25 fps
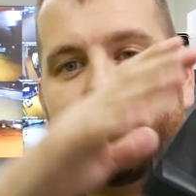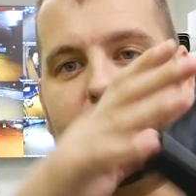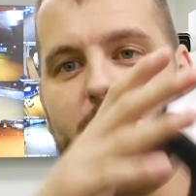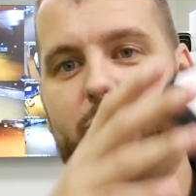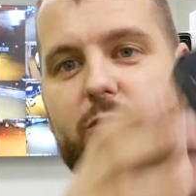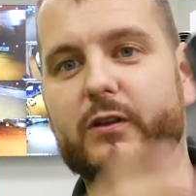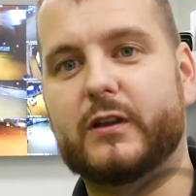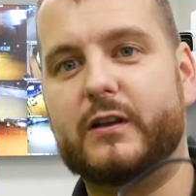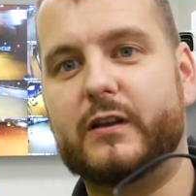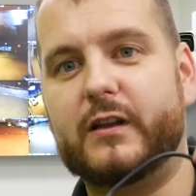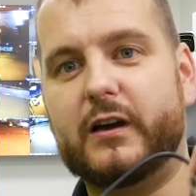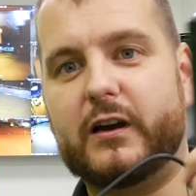
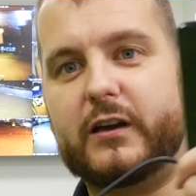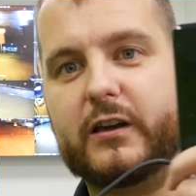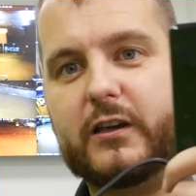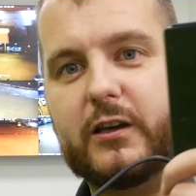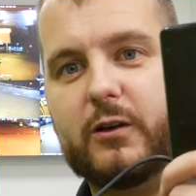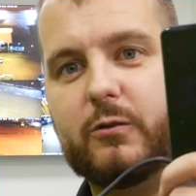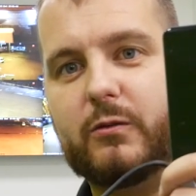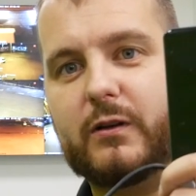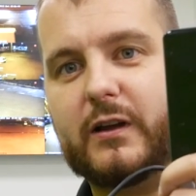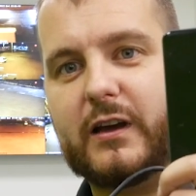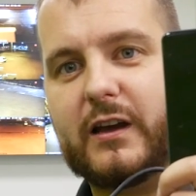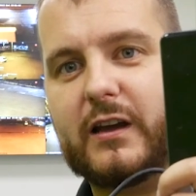to the NUC
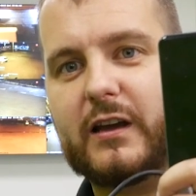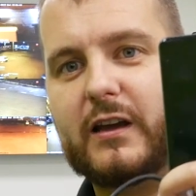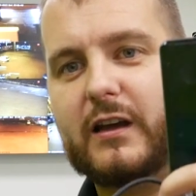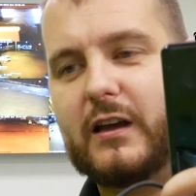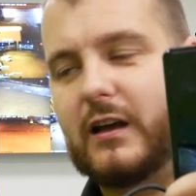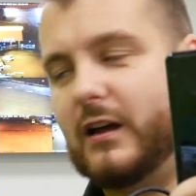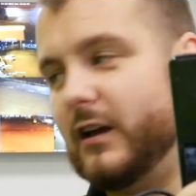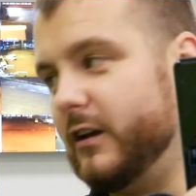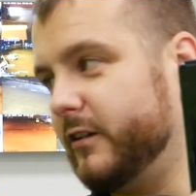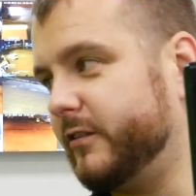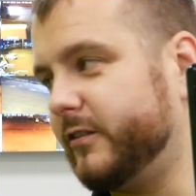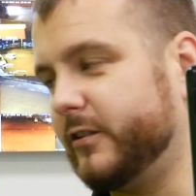unit.
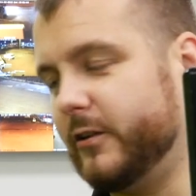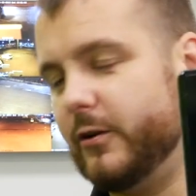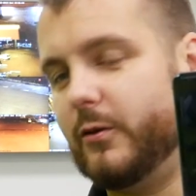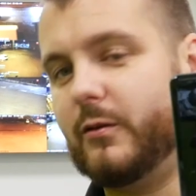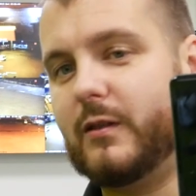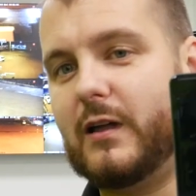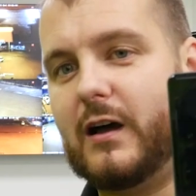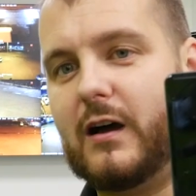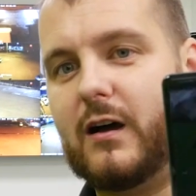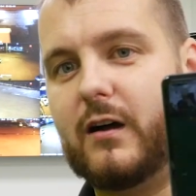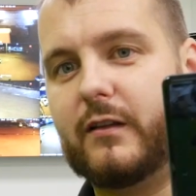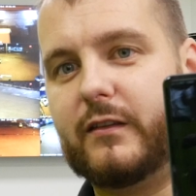I'll show
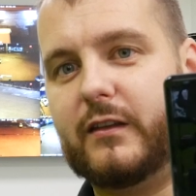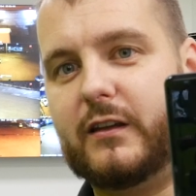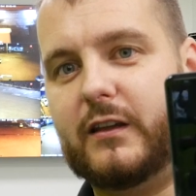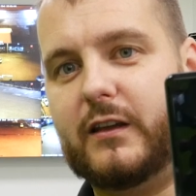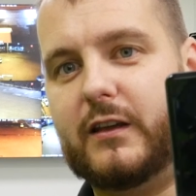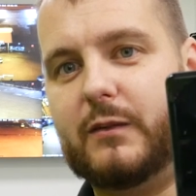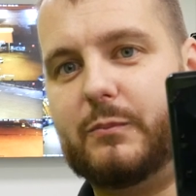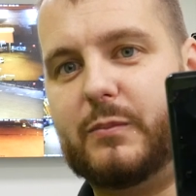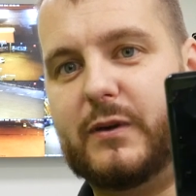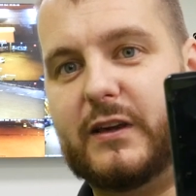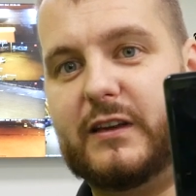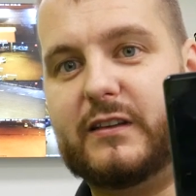you that on
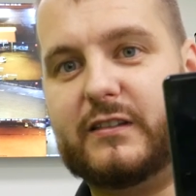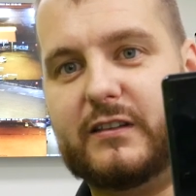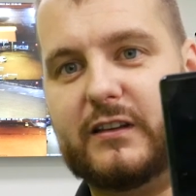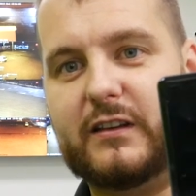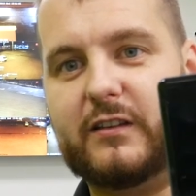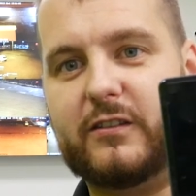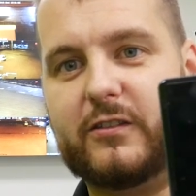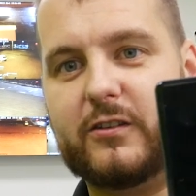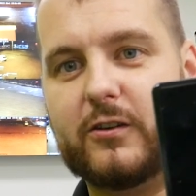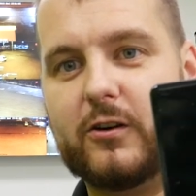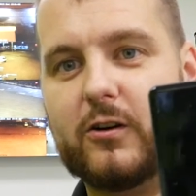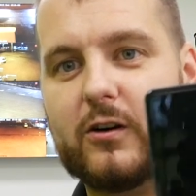the
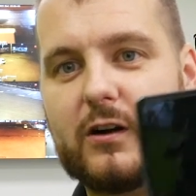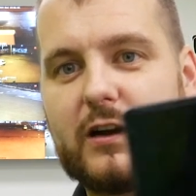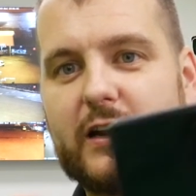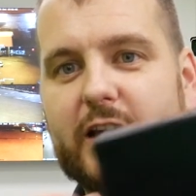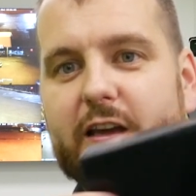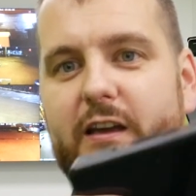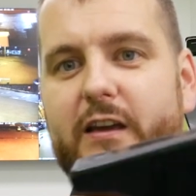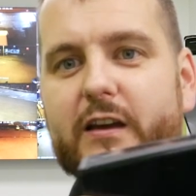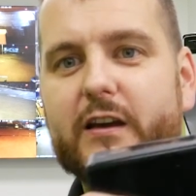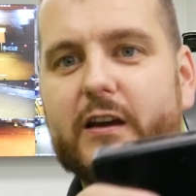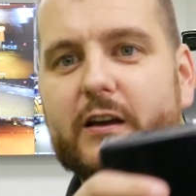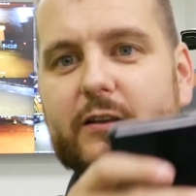PC
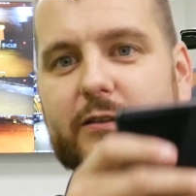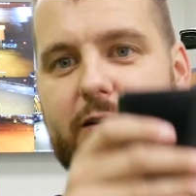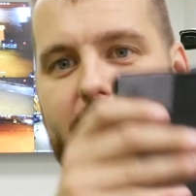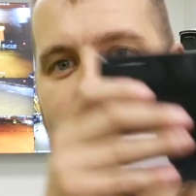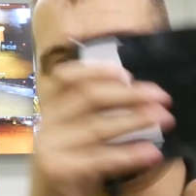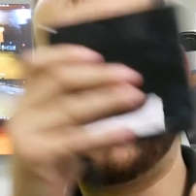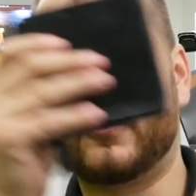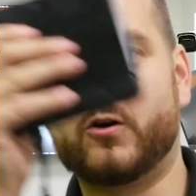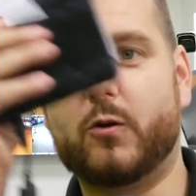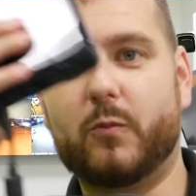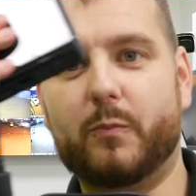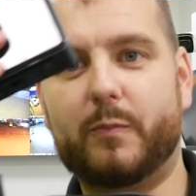shortly. So
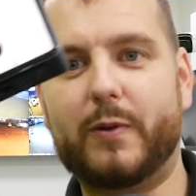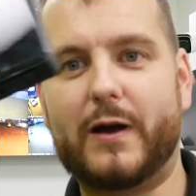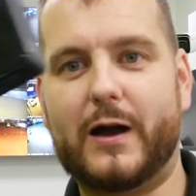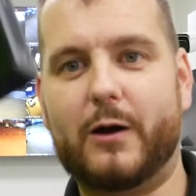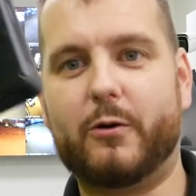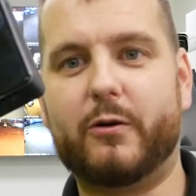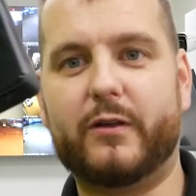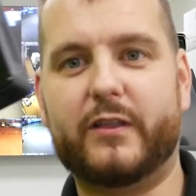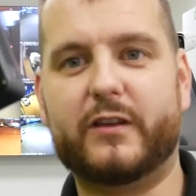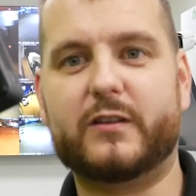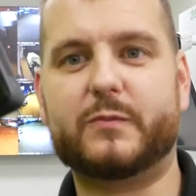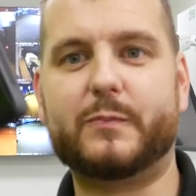I'm gonna go and
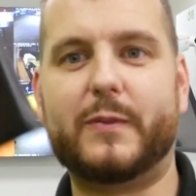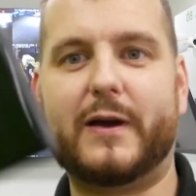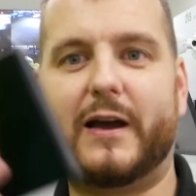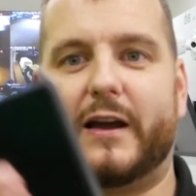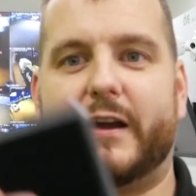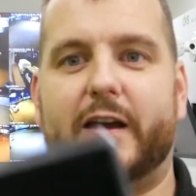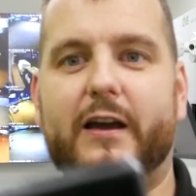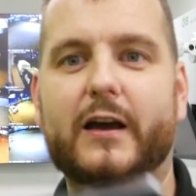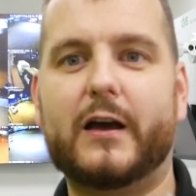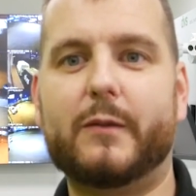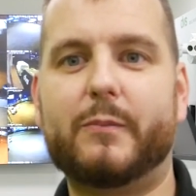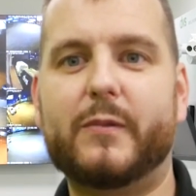power this
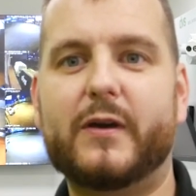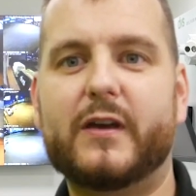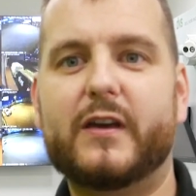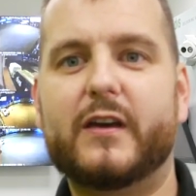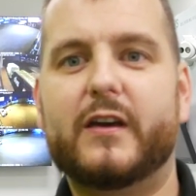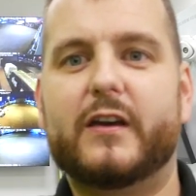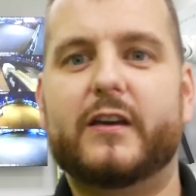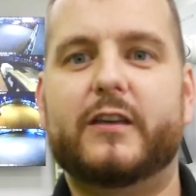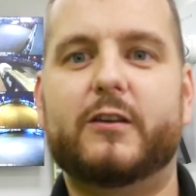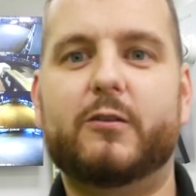back up.